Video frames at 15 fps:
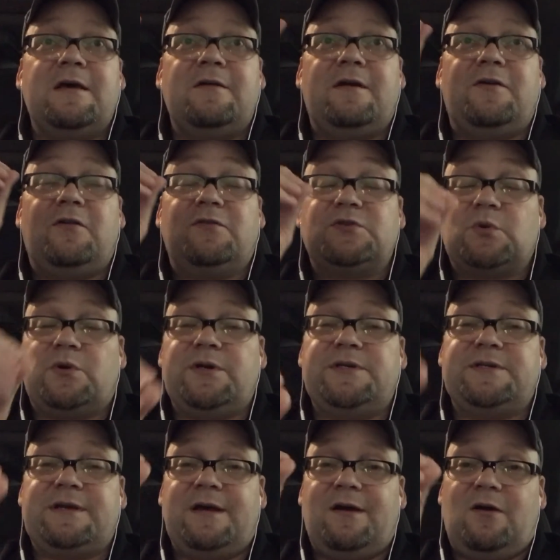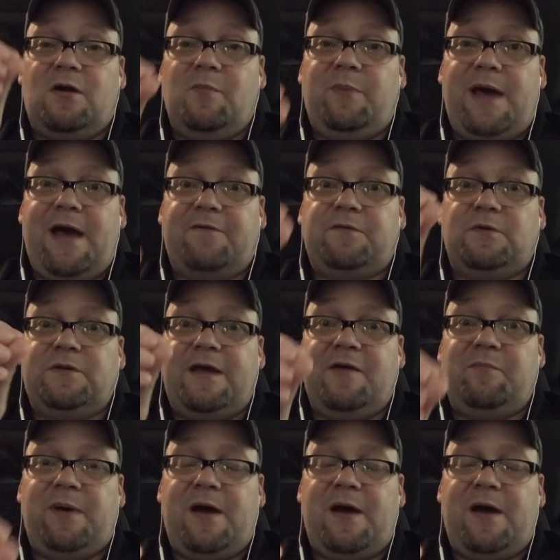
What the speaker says: that your stories are impactful and they have